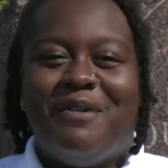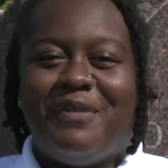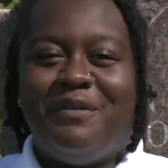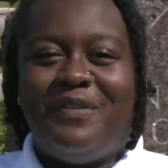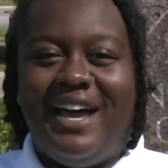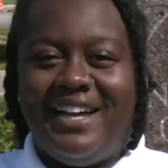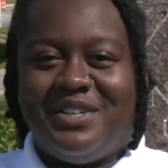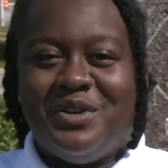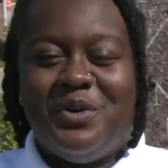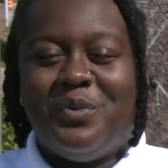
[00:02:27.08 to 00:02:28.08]
Fun
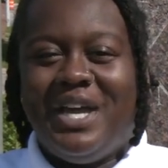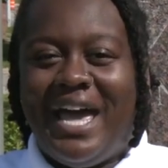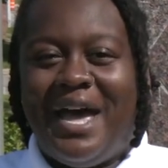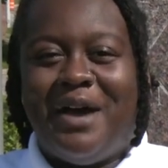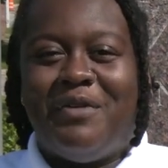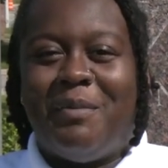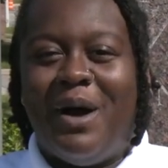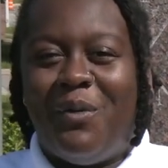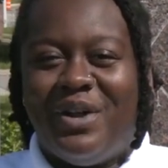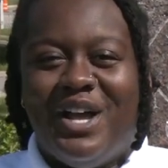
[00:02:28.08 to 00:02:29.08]
fact, we have
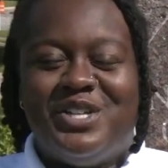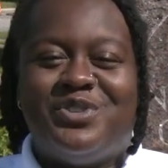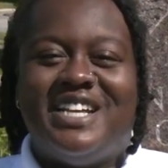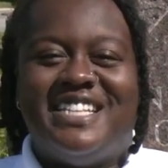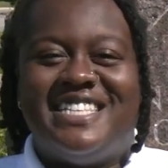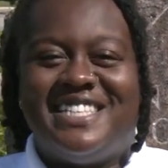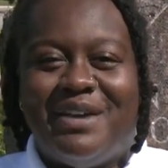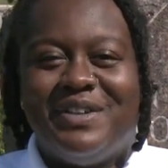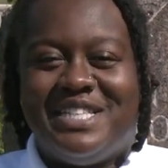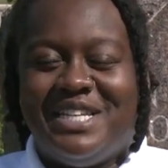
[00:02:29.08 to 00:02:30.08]
about
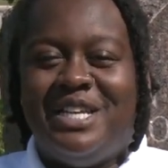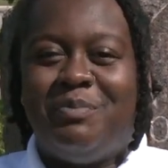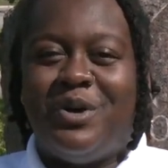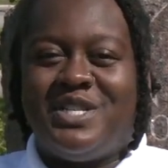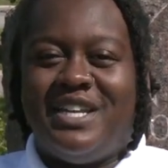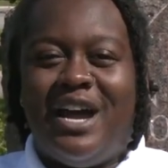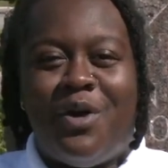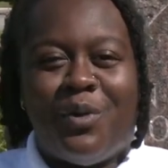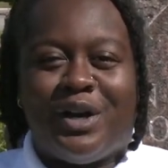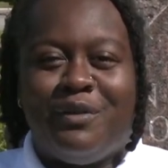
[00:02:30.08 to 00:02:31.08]
117
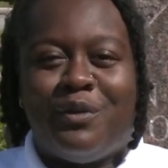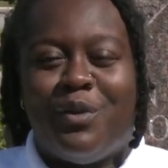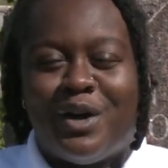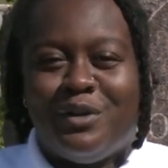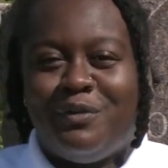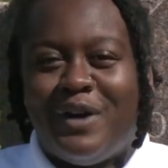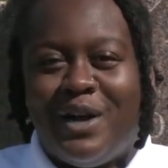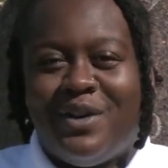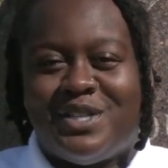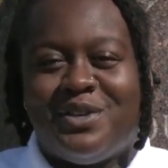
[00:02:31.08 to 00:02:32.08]
personnel working for Waterloo
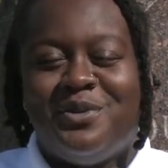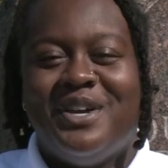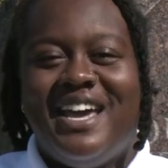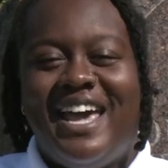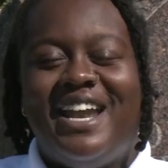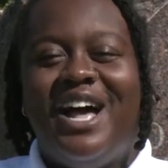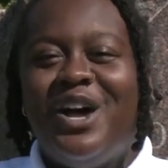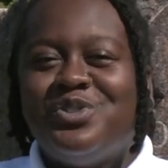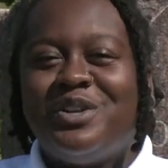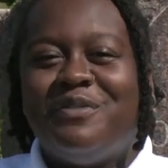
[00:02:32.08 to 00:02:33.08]
Fire Rescue, and
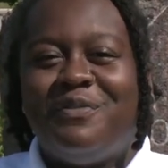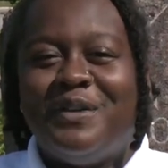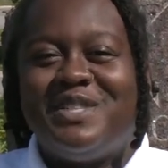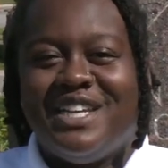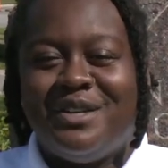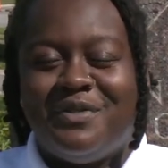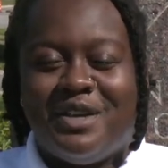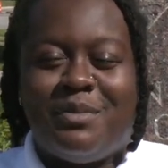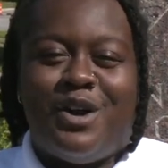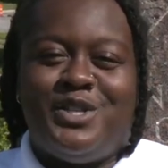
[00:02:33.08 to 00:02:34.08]
115 of
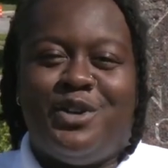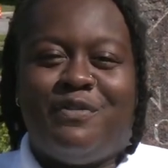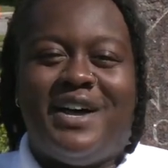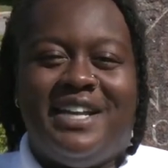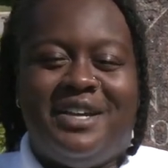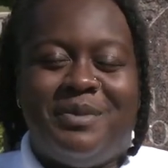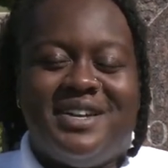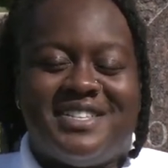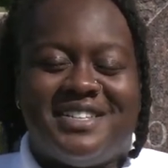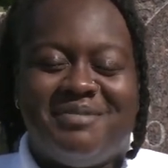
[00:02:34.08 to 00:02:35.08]
them are certified
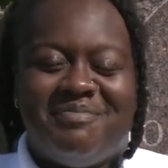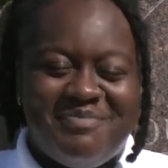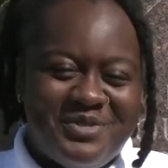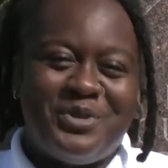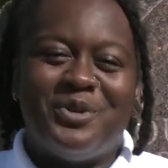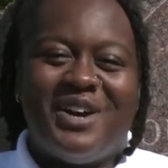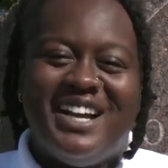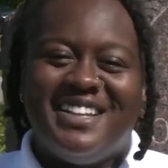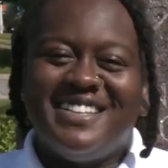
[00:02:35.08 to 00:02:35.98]
EMS. Cool, right?